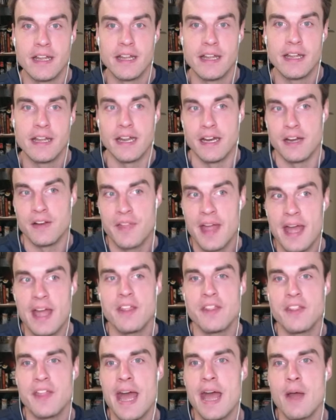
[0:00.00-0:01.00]
It, eh,
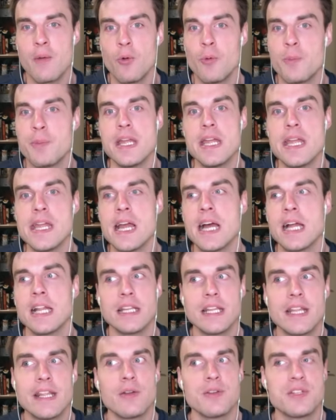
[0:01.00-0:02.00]
that that will be a
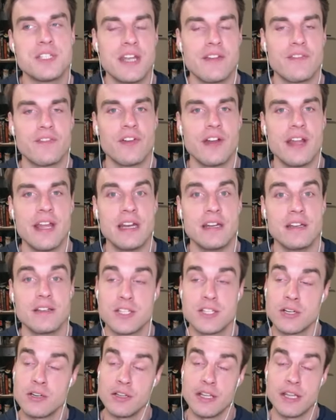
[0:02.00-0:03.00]
little different,
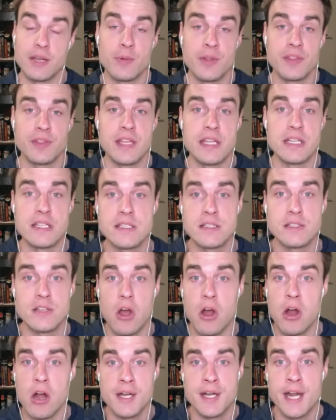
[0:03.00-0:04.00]
certainly with this
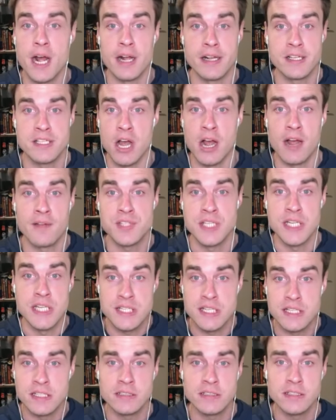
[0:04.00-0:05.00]
hard knocks off
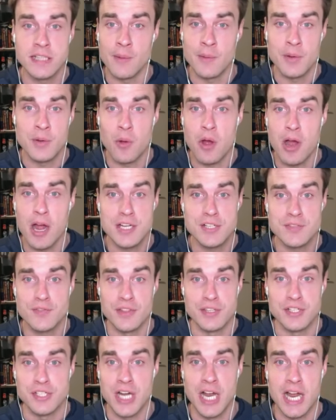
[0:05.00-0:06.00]
season that we watched for
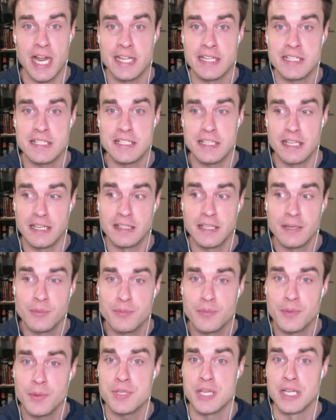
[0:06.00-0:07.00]
the Giants. Like there,
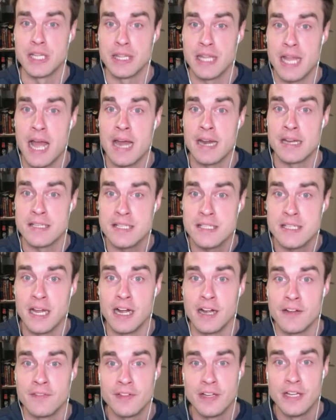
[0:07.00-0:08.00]
there was a lot of
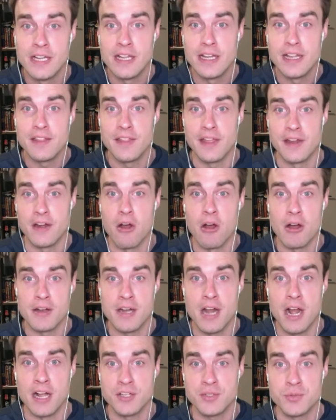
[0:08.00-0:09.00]
stuff that Hard
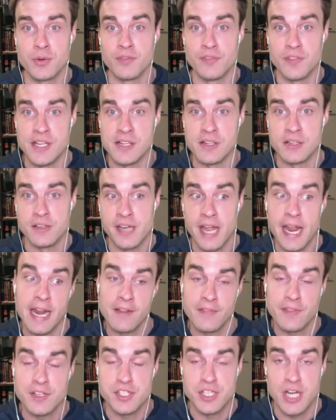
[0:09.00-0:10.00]
Knocks revealed
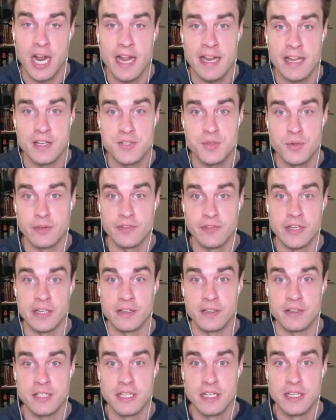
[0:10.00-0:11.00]
and the Giants
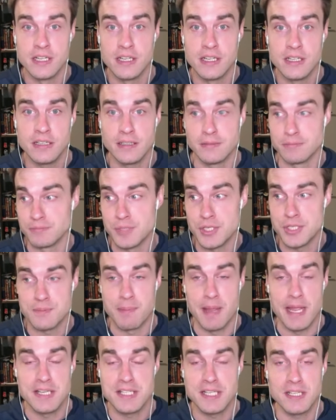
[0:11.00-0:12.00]
revealed. Just
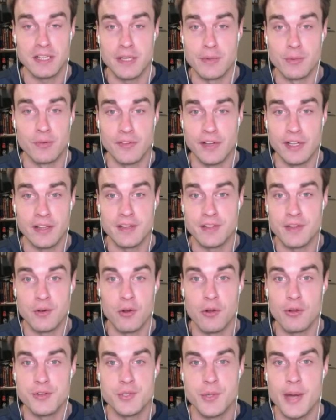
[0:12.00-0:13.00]
basically revealing their
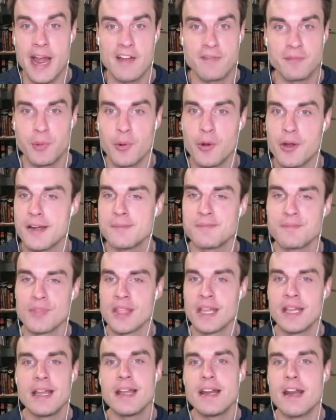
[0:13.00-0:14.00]
whole draft board
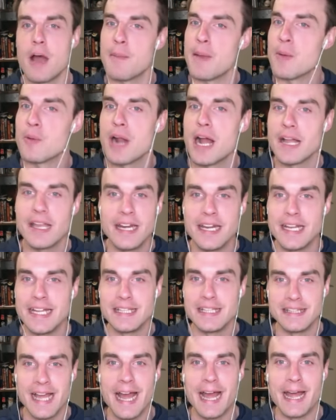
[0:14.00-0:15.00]
now, man, we're not going to
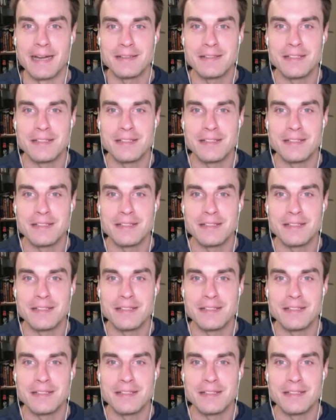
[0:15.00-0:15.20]
get that.